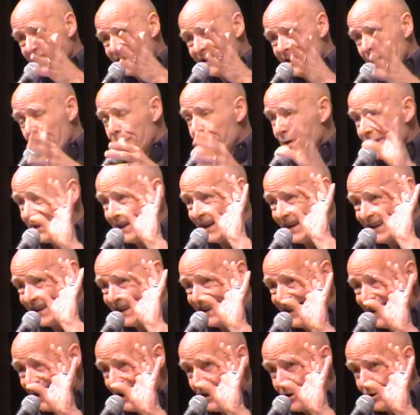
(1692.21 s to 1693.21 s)
separate
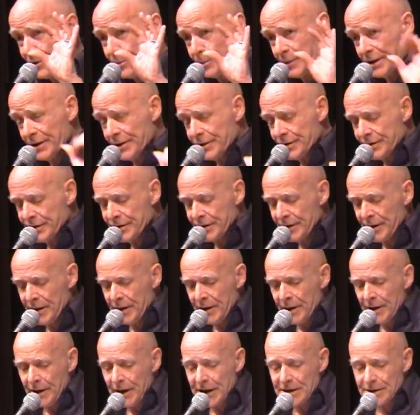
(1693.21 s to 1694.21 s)
engagements,
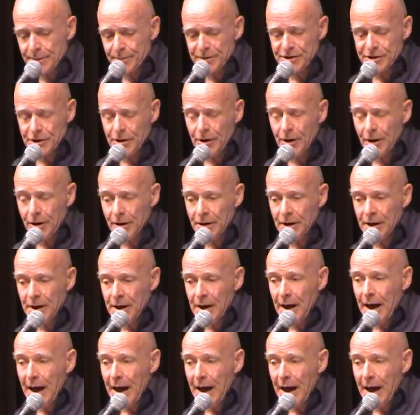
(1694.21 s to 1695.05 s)
as it was called.